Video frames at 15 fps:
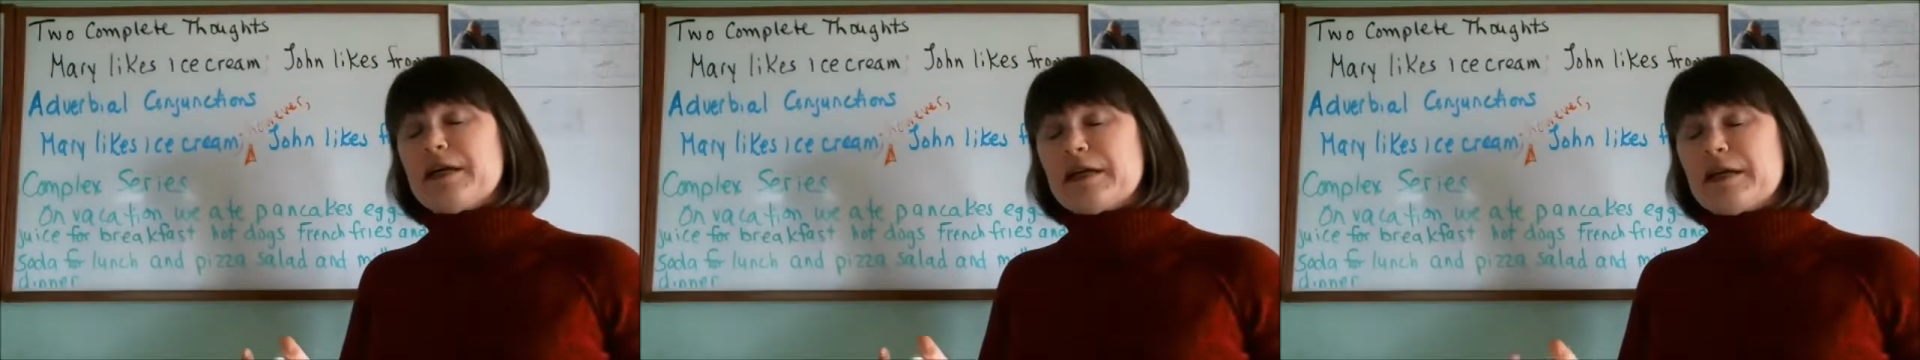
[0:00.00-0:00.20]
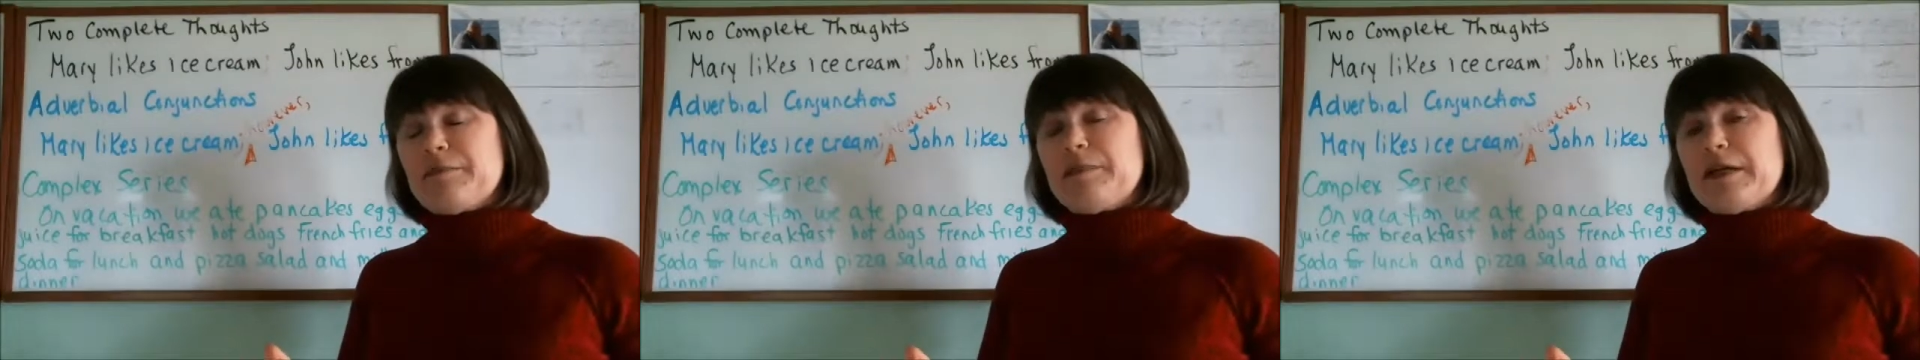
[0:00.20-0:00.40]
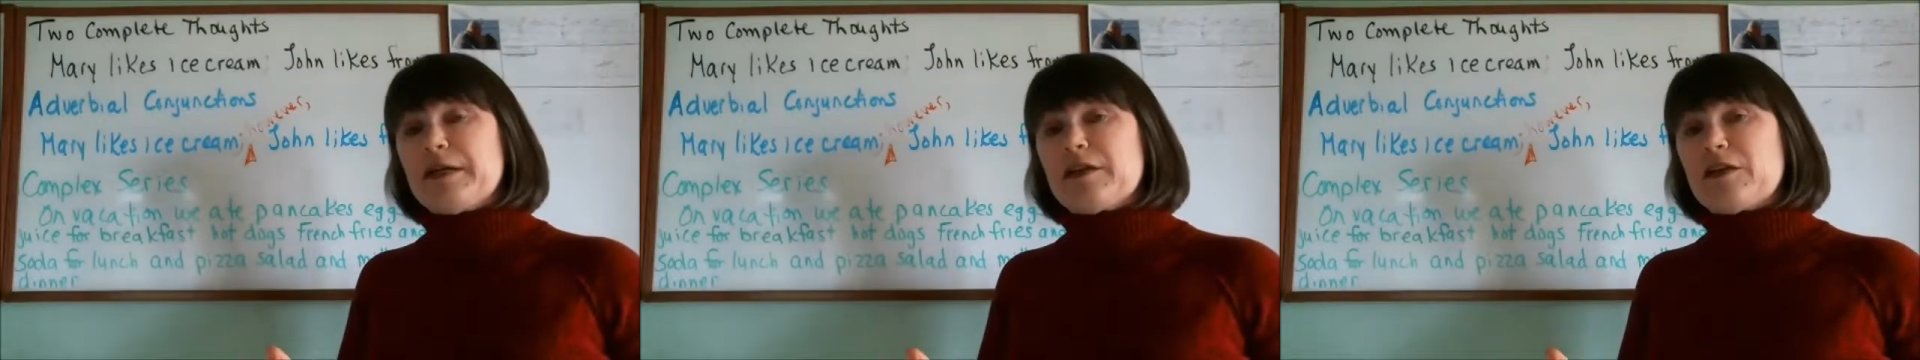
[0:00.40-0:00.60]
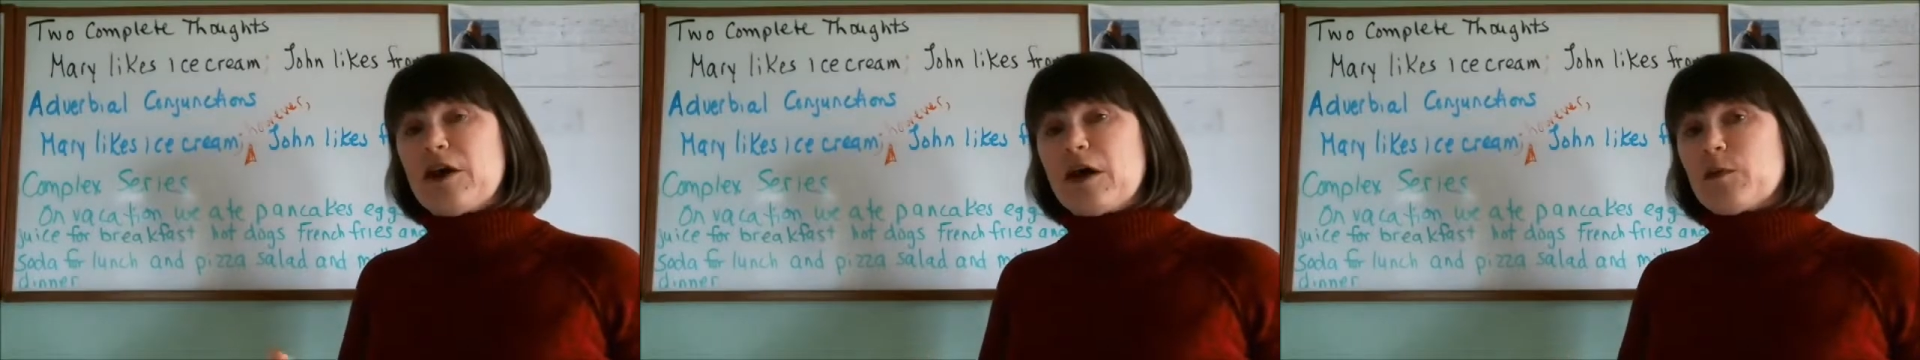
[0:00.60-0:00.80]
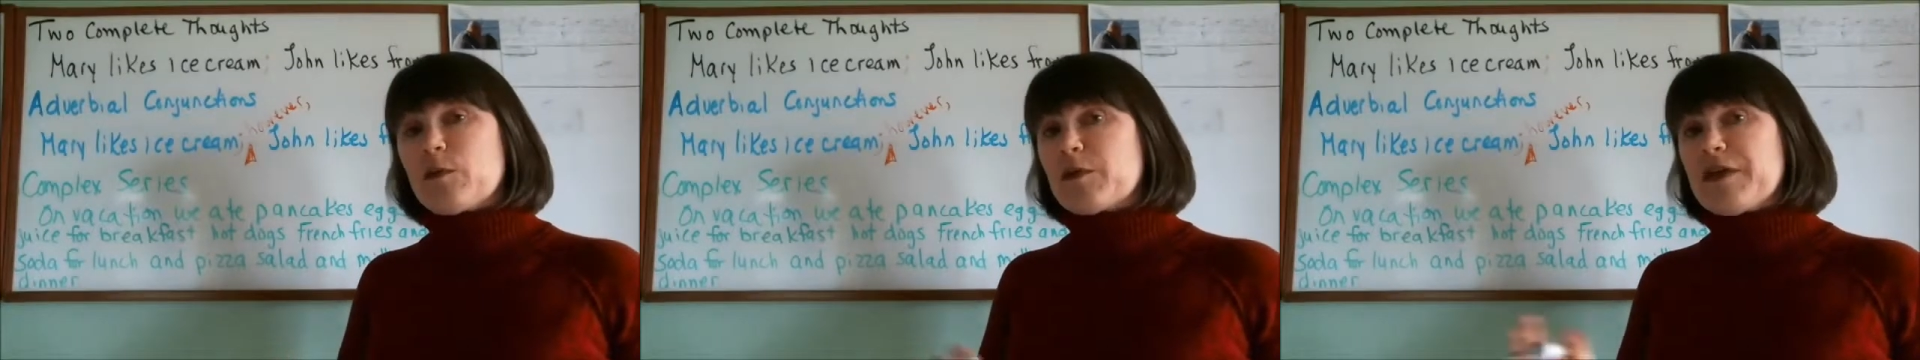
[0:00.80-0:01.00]
complete
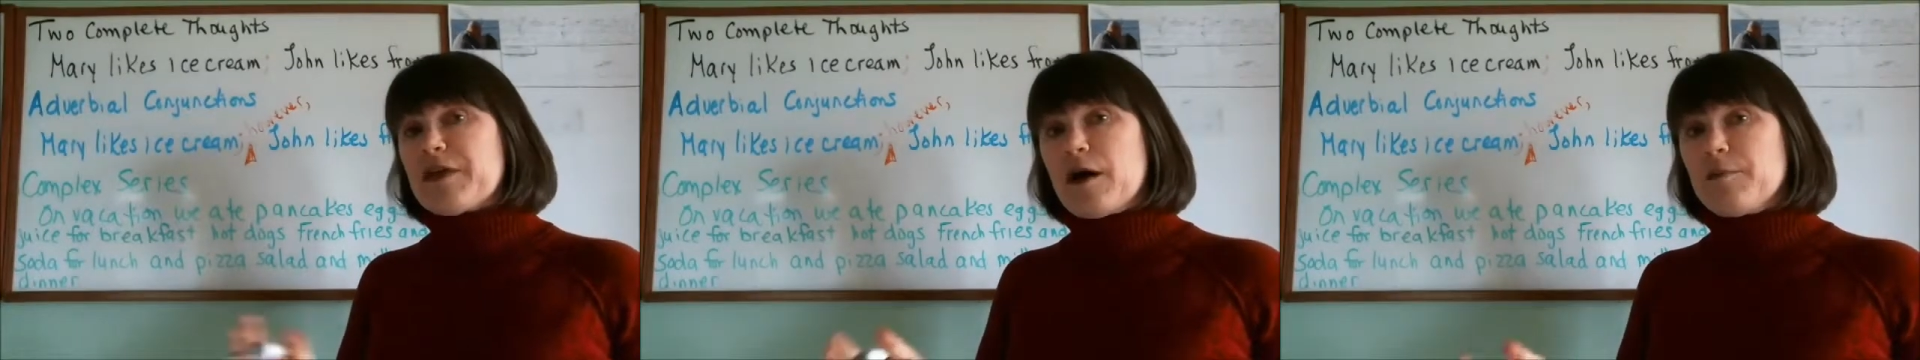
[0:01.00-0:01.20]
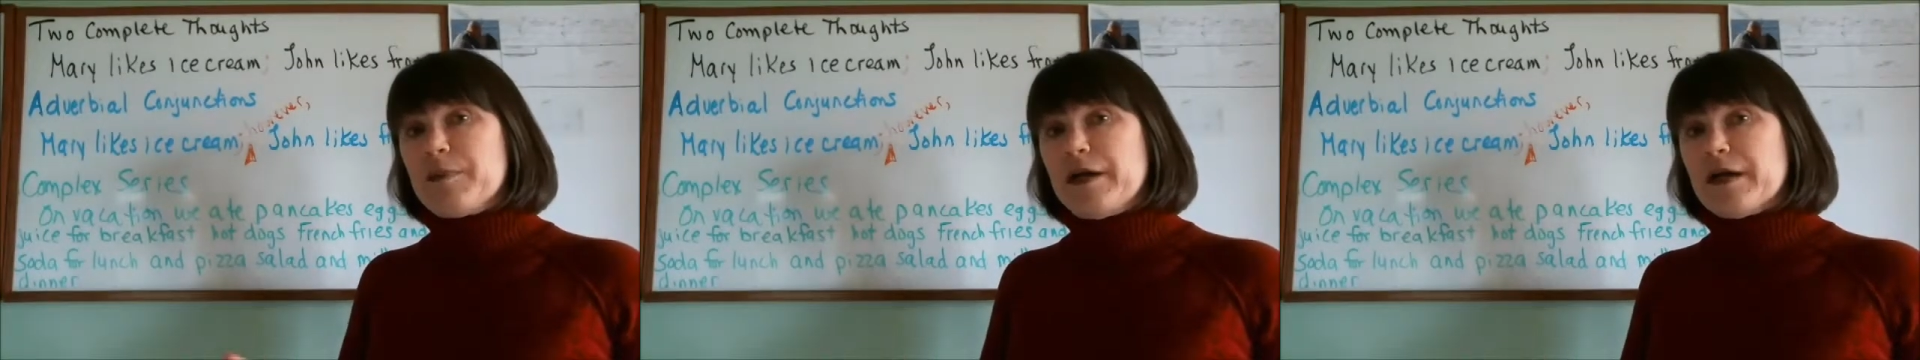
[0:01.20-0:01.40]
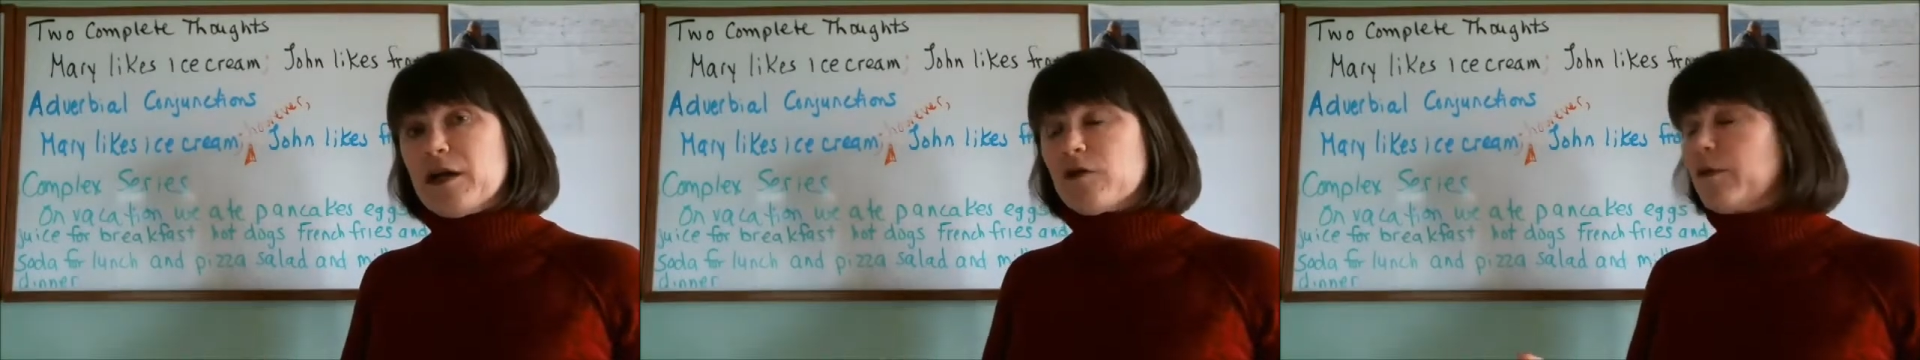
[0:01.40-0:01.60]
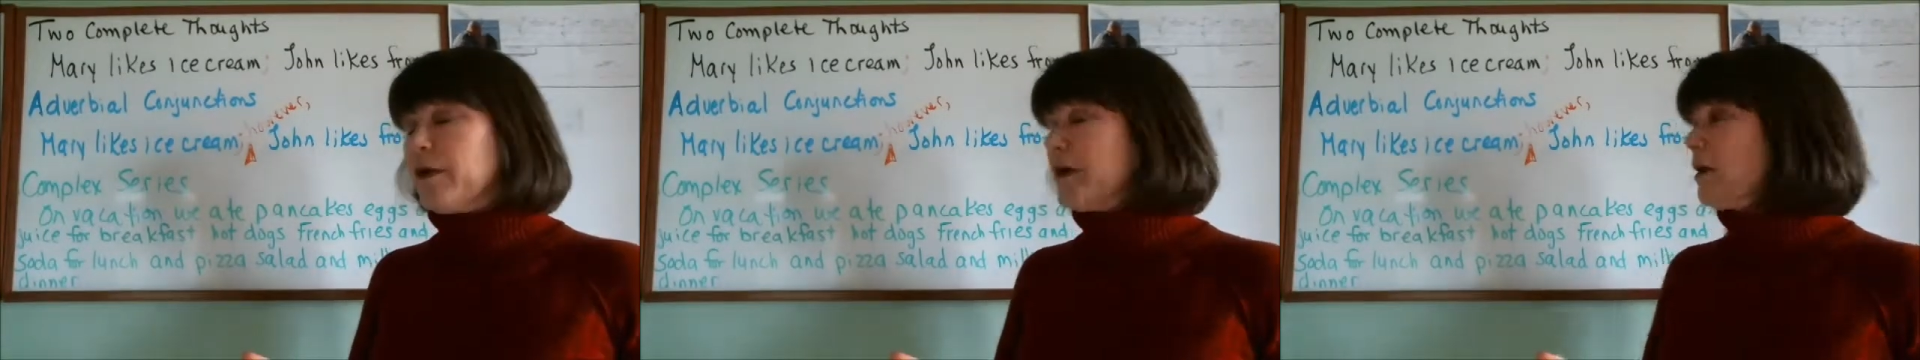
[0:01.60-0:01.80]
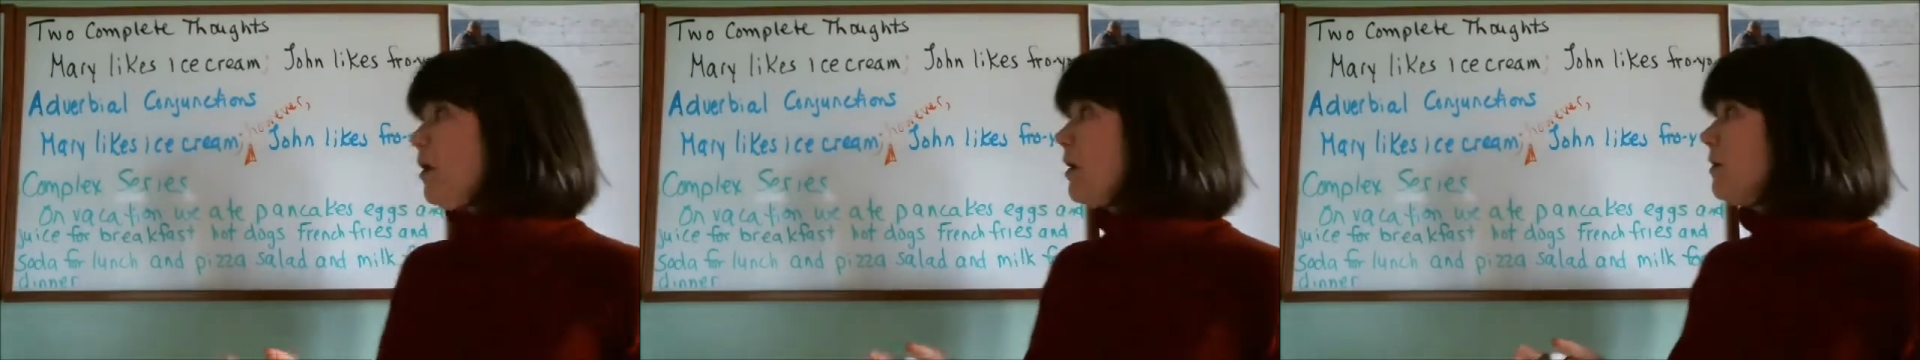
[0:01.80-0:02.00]
thought without being a
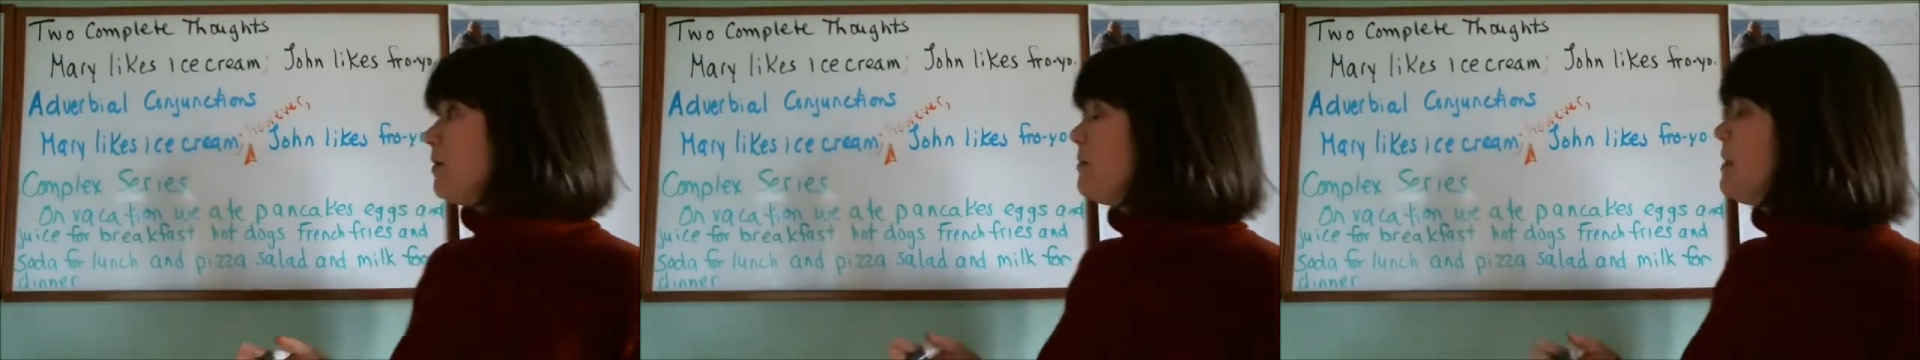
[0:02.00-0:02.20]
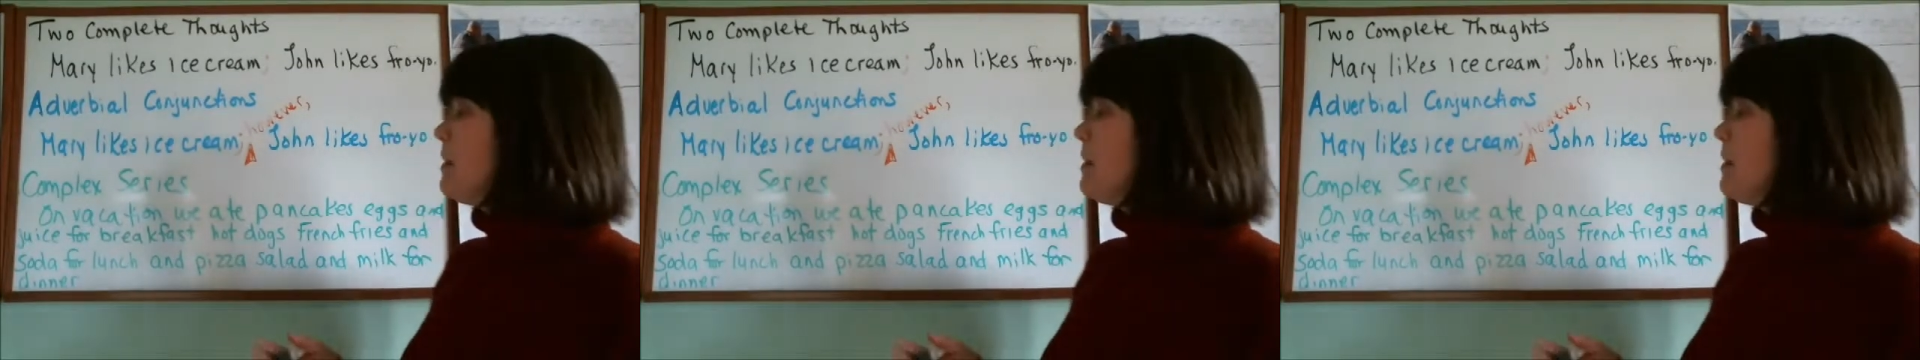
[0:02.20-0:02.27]
run-on.